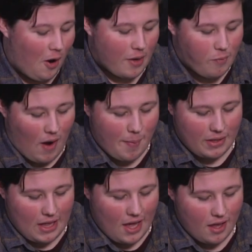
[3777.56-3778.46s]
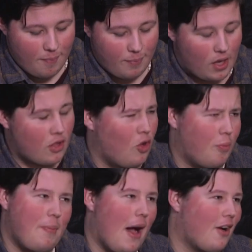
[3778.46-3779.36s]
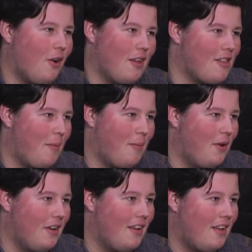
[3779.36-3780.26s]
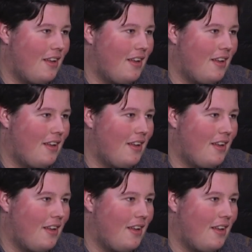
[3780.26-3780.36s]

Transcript: I reckon wrap it there, but you'll be back on at some point.